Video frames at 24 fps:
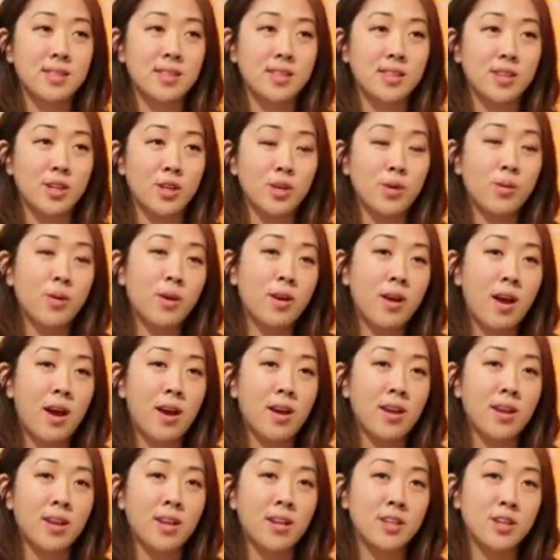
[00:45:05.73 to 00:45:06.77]
you are
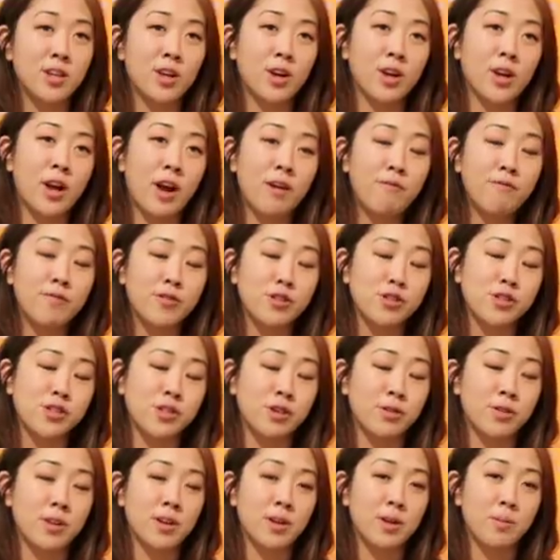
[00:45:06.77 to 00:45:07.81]
not in your comfort
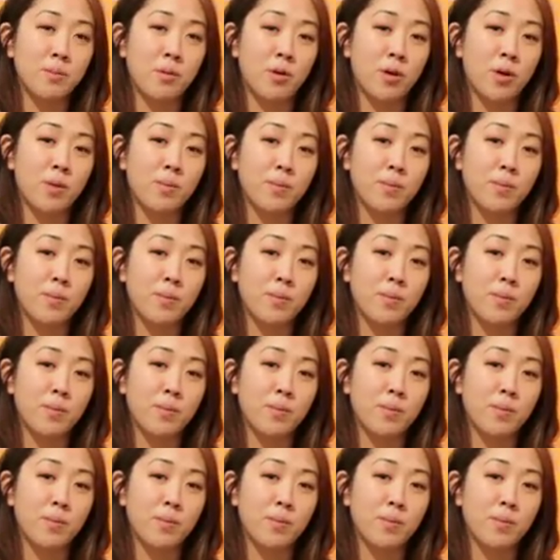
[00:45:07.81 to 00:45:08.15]
zone anymore,